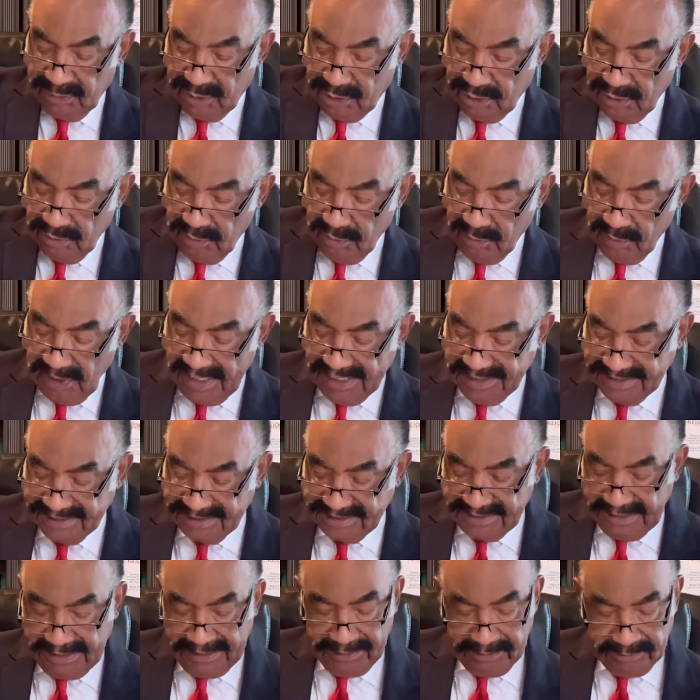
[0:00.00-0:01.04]
to
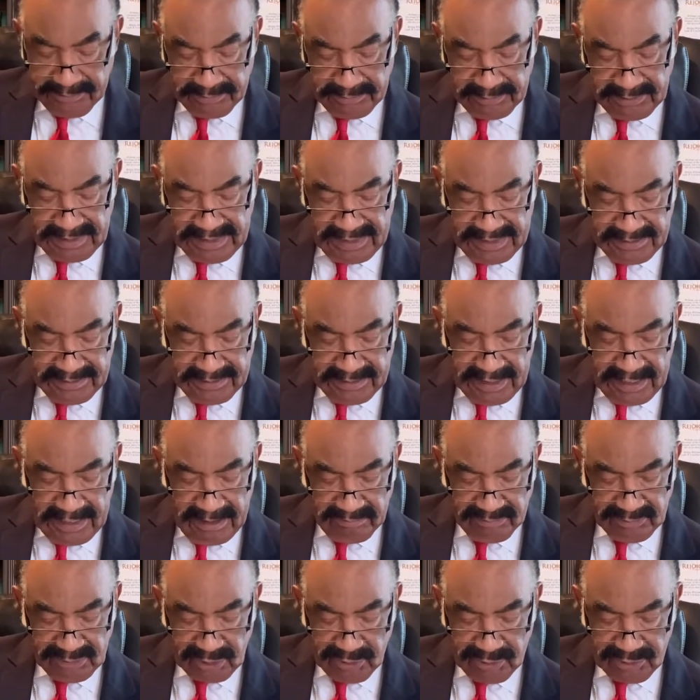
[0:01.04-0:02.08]
instill in
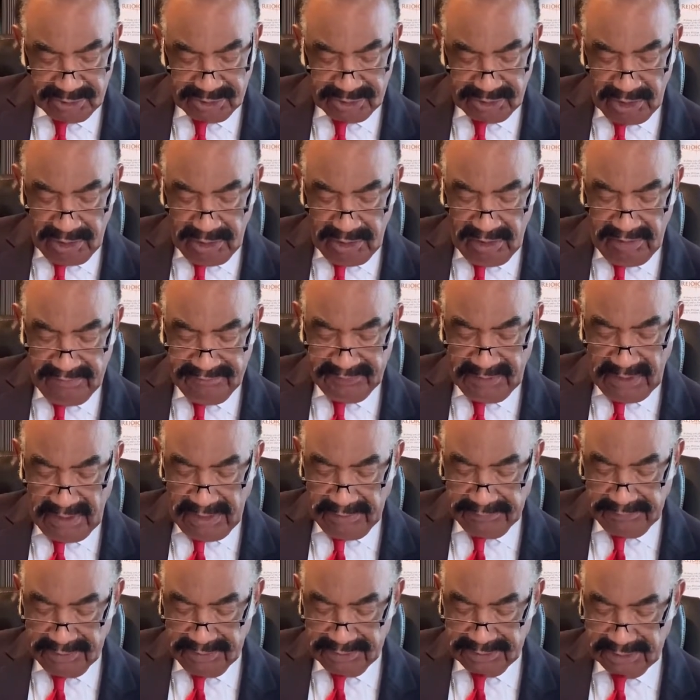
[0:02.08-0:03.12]
them to serve
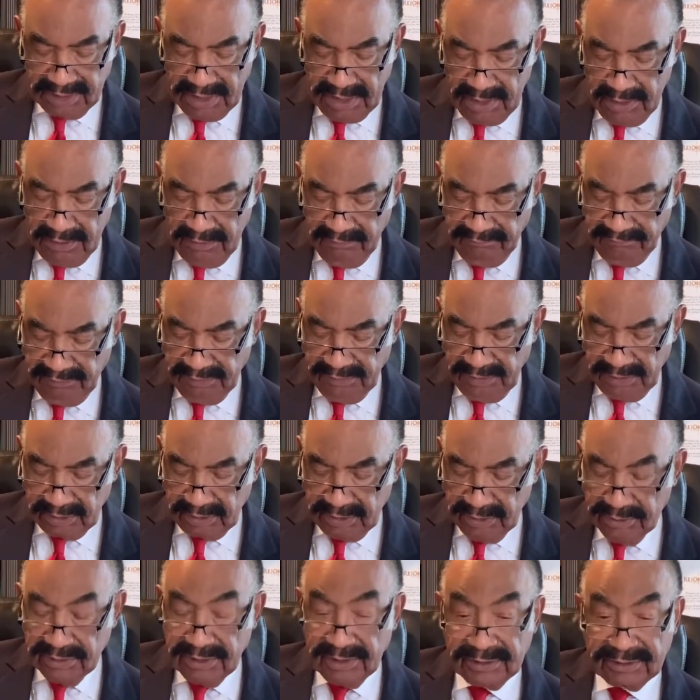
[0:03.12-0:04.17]
others for the
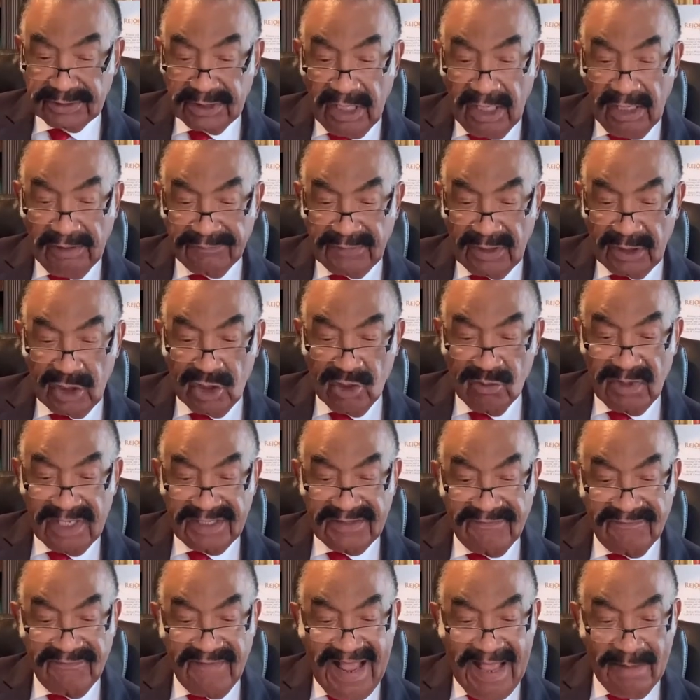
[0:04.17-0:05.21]
good of the
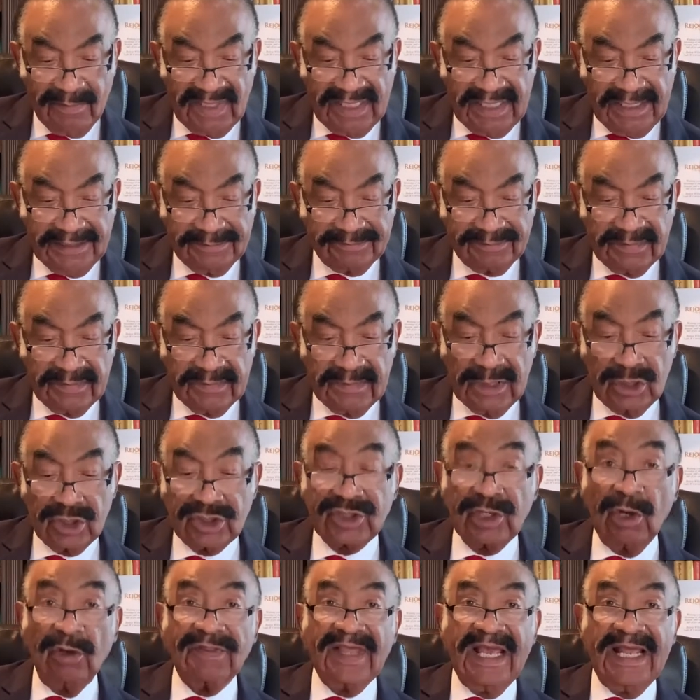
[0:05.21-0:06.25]
human family.
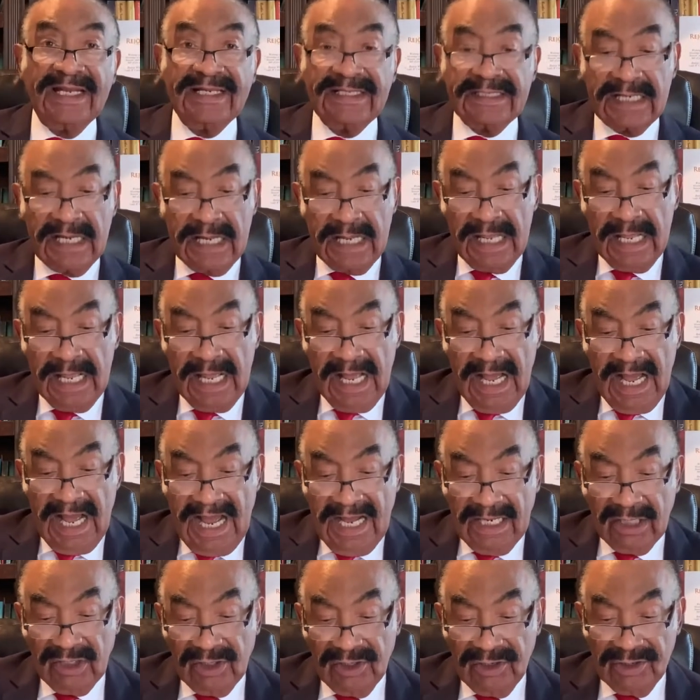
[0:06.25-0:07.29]
So then,
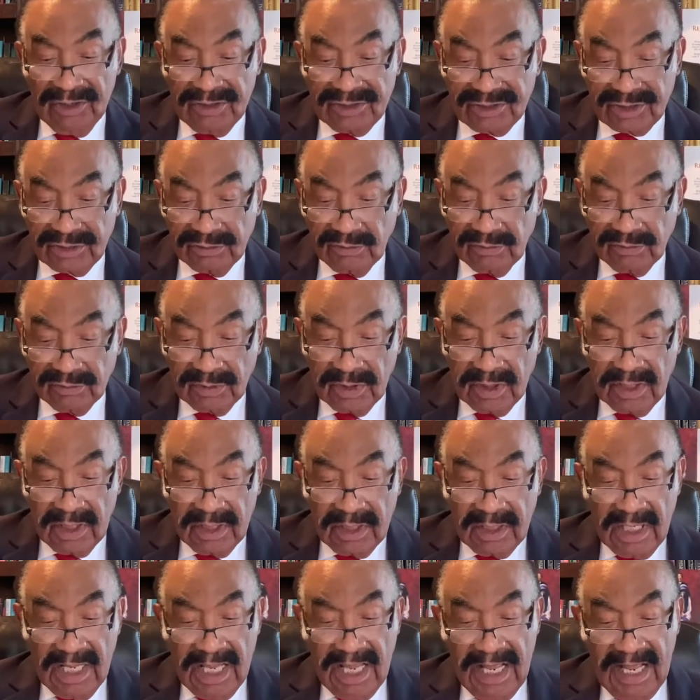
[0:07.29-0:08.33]
I urge you,
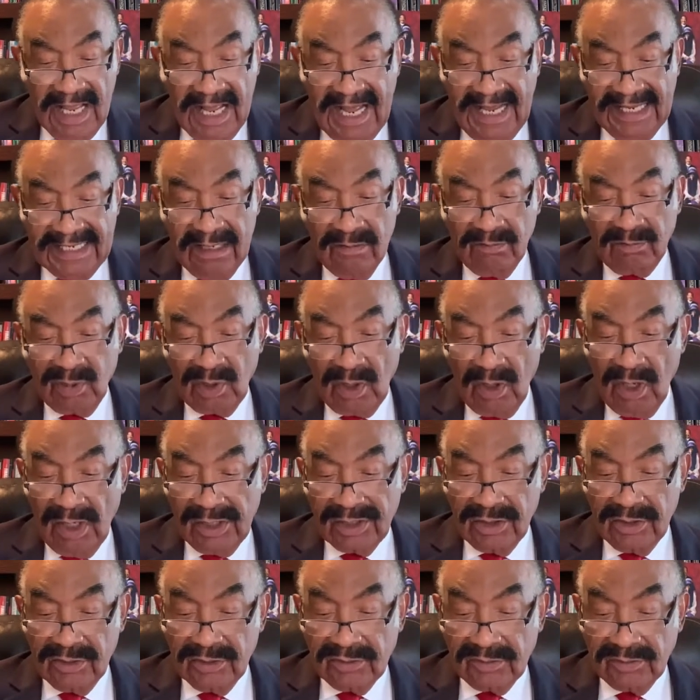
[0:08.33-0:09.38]
I implore
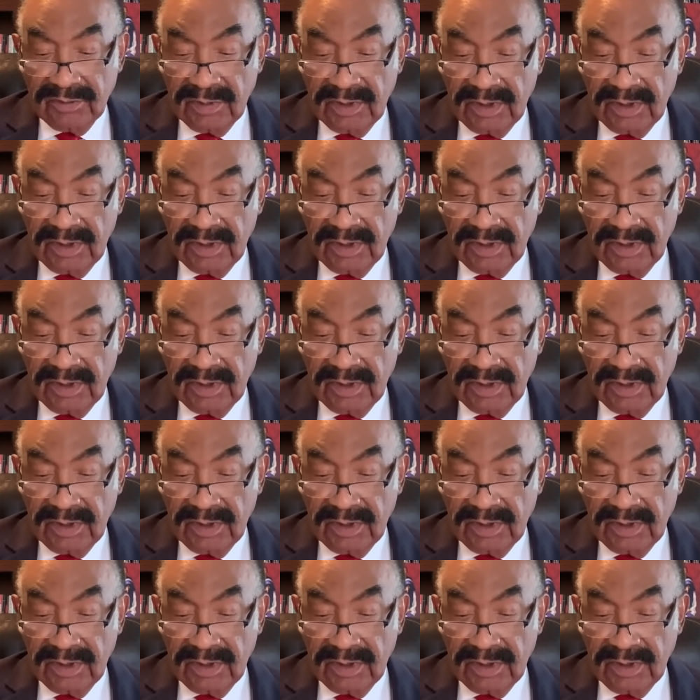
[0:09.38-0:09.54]
you,